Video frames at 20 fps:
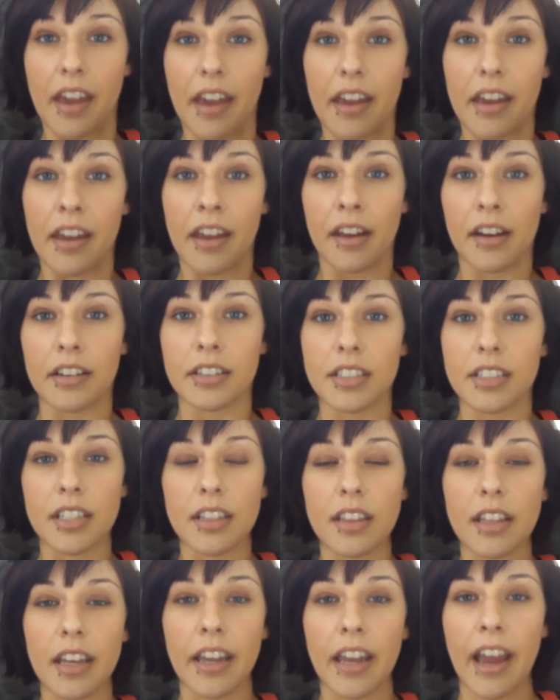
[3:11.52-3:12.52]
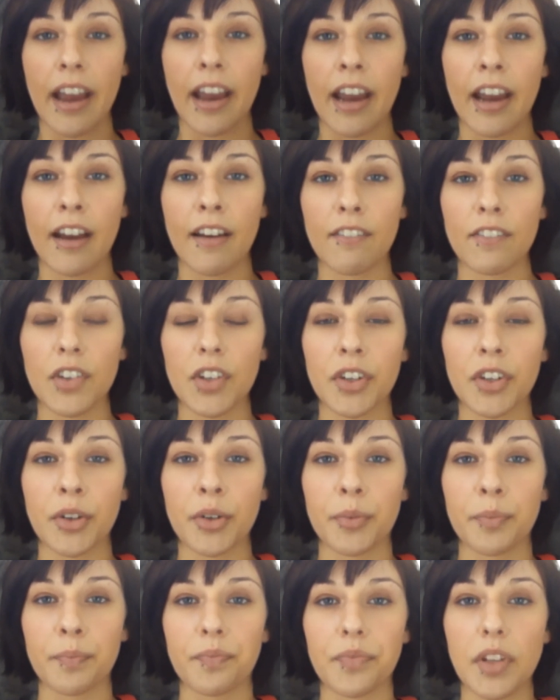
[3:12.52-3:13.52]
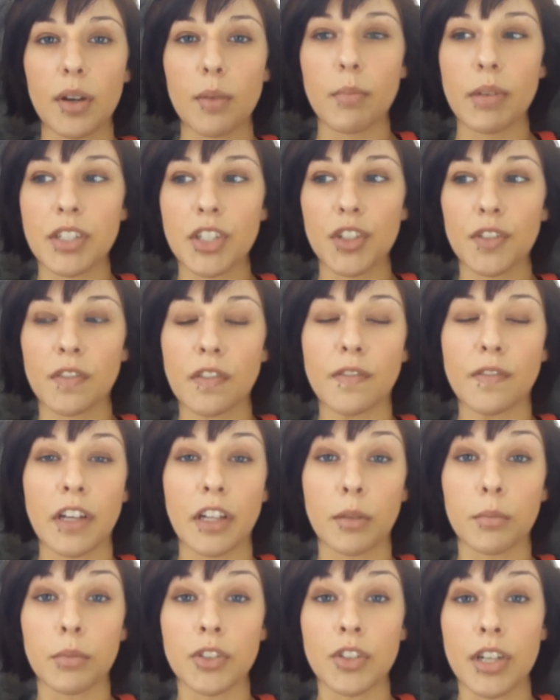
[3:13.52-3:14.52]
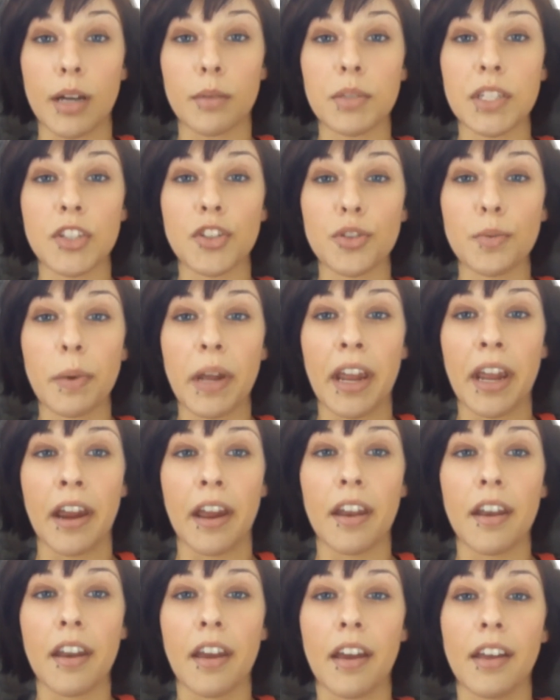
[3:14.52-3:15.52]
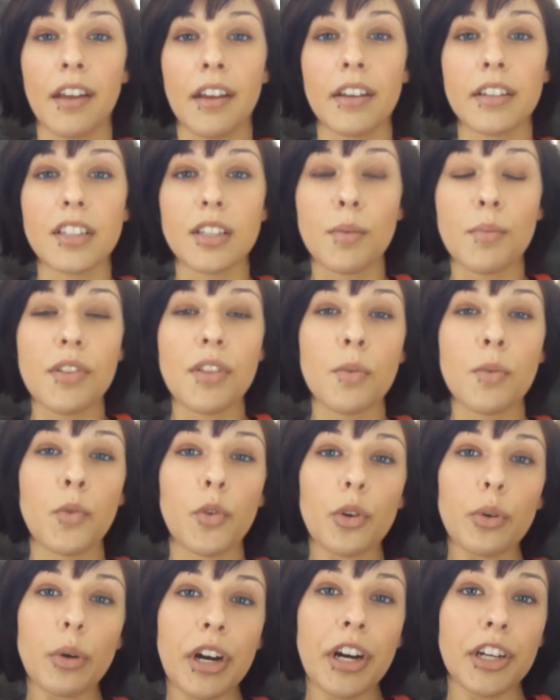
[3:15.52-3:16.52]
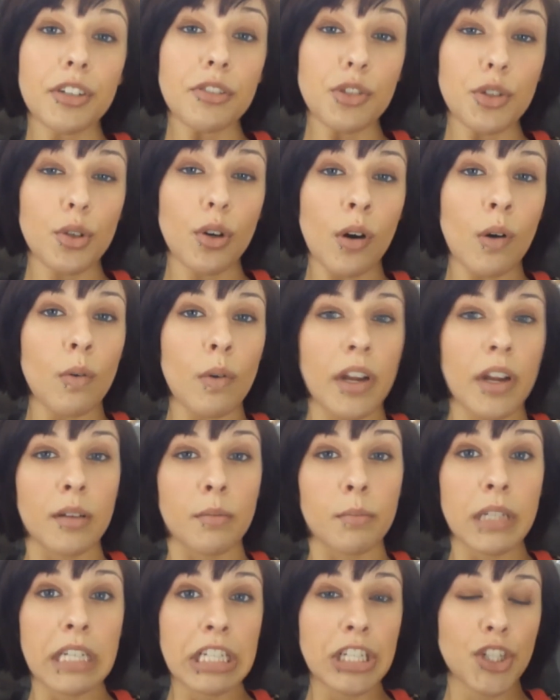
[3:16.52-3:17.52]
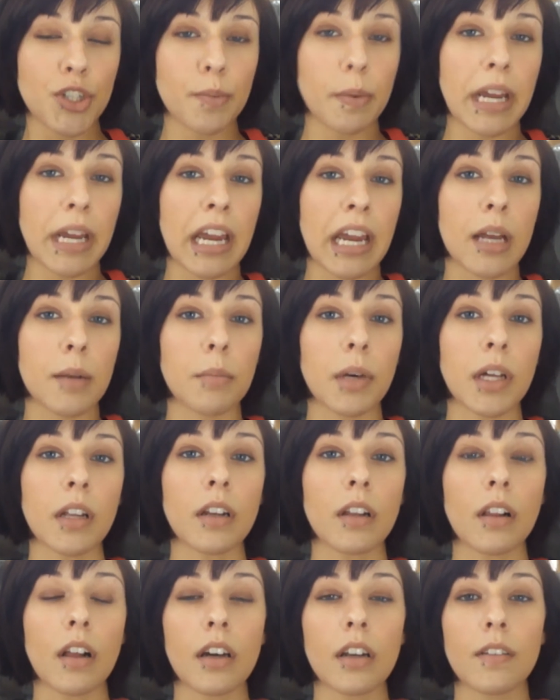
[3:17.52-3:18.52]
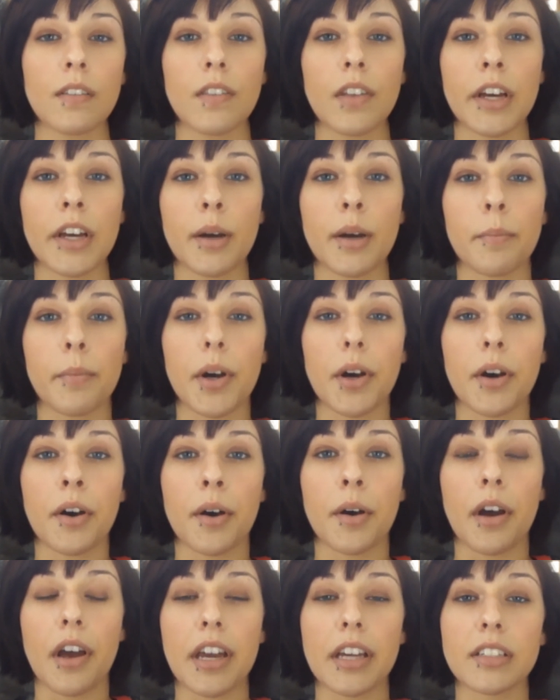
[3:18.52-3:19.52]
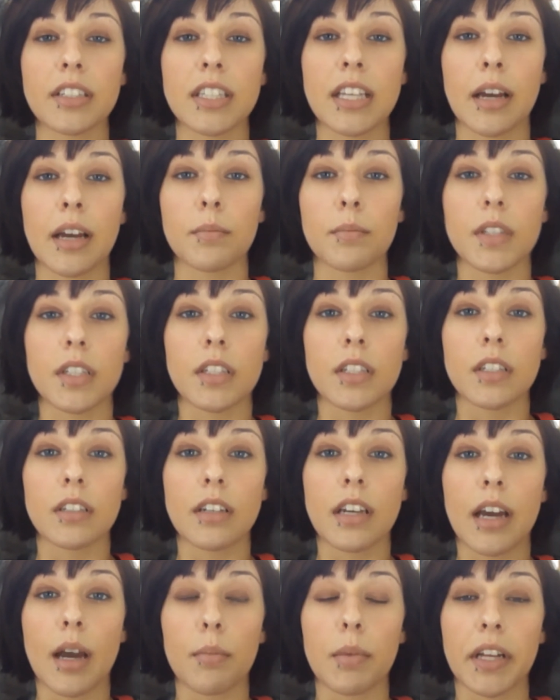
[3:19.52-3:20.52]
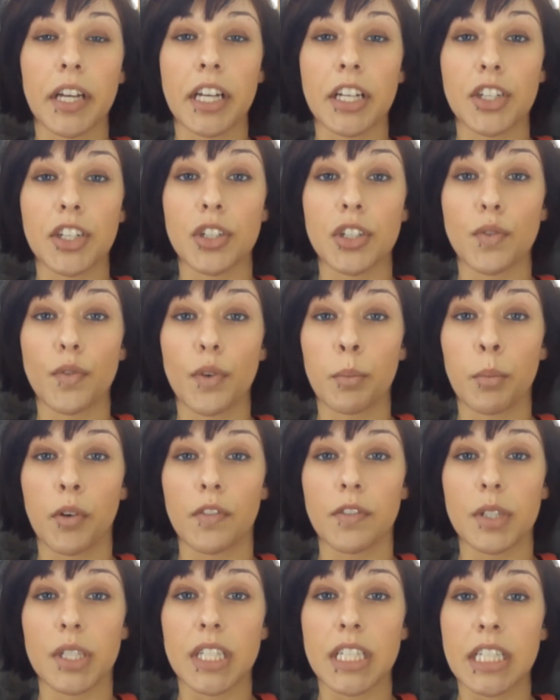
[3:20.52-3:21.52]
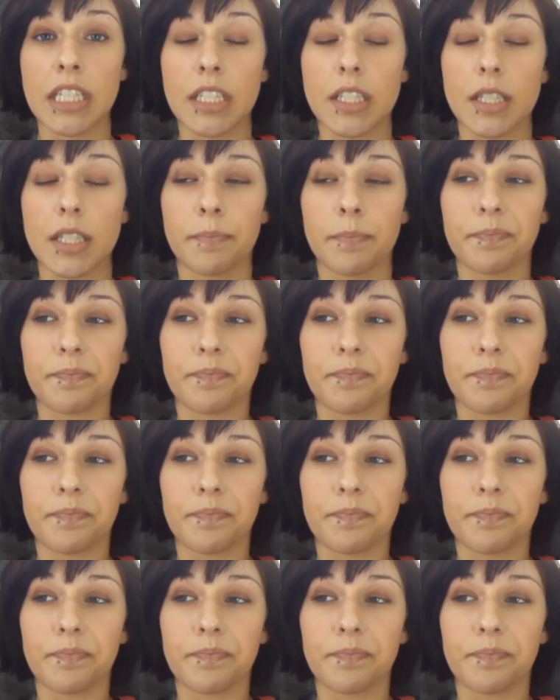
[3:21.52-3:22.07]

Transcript: and they have a bunch of available jobs in Japan. Some of them require you to already be in Japan, but a lot of them accept applications from overseas.